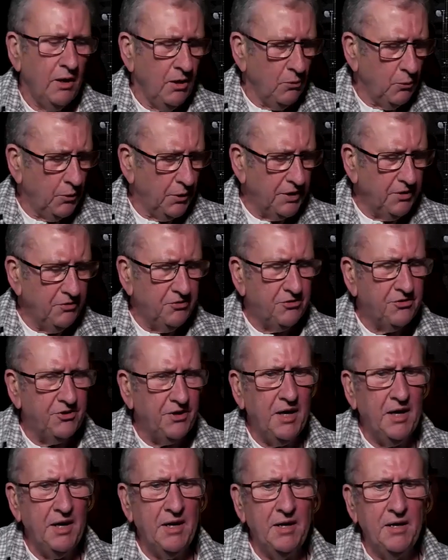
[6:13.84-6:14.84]
We can
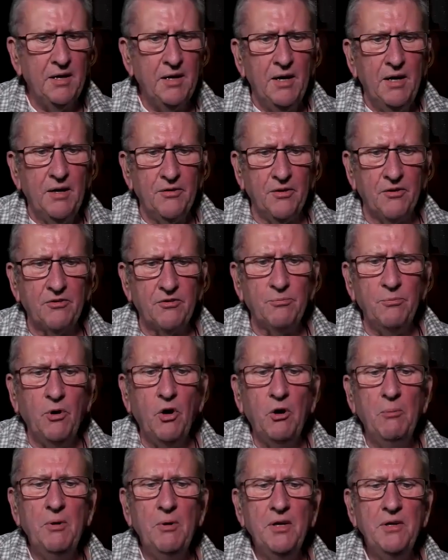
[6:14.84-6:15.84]
share this
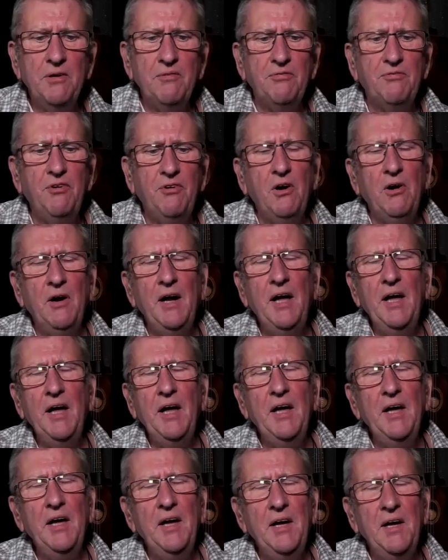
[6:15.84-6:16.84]
moment
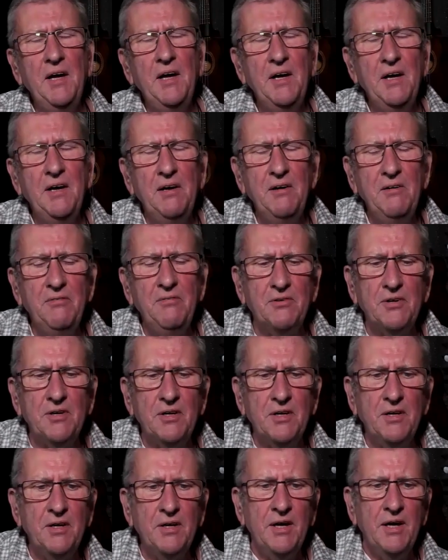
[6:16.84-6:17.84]
forever
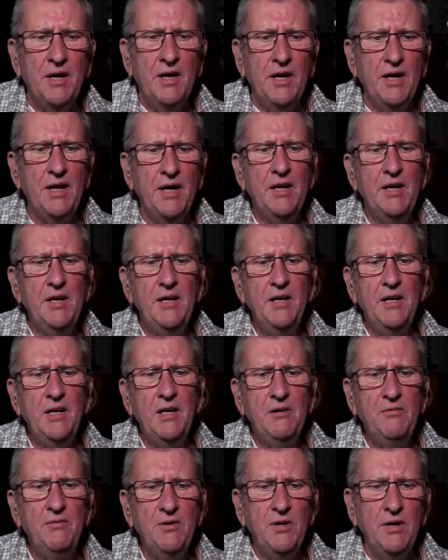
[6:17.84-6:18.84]
in
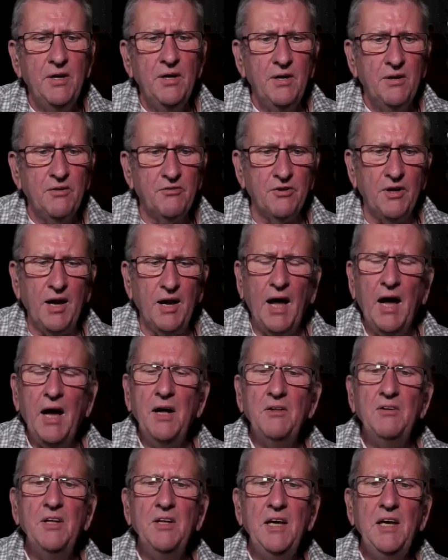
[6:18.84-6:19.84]
love till our
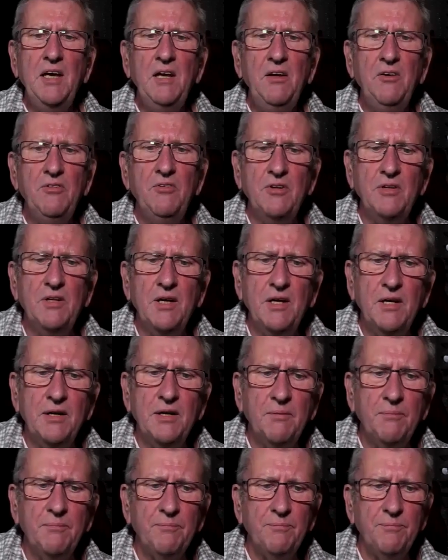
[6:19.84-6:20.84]
days are
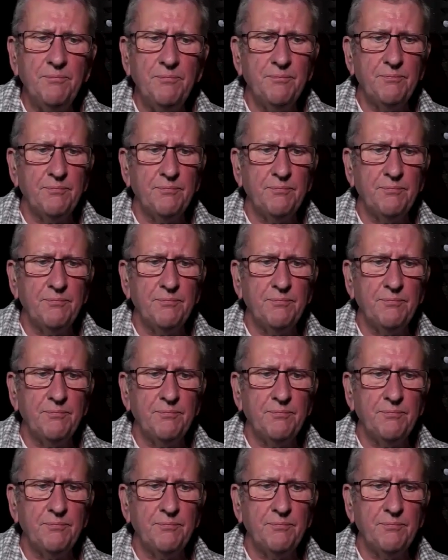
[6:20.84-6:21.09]
done.